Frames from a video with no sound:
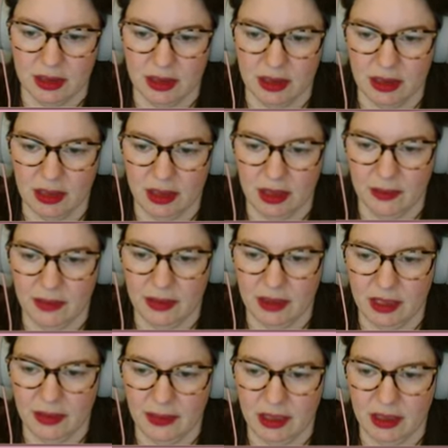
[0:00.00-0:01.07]
Let
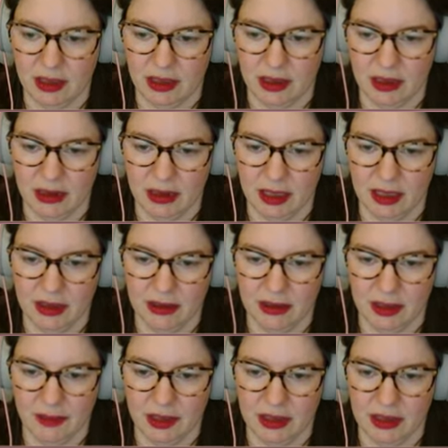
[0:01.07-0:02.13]

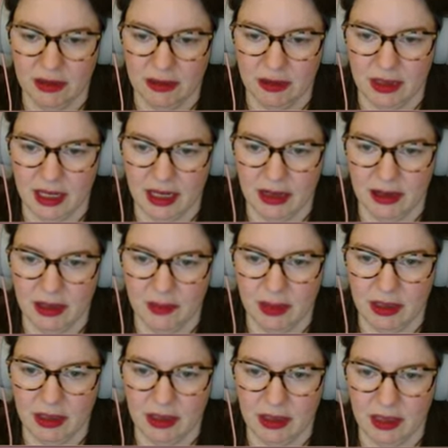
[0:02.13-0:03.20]
me do the end
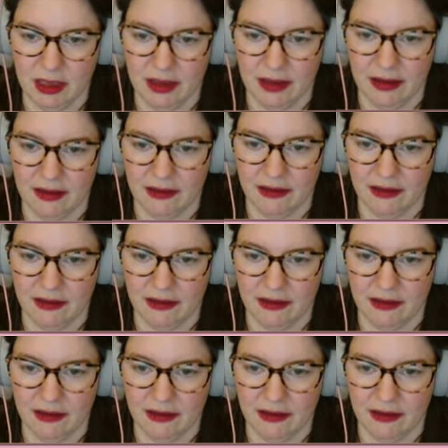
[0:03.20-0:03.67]
bit, I guess.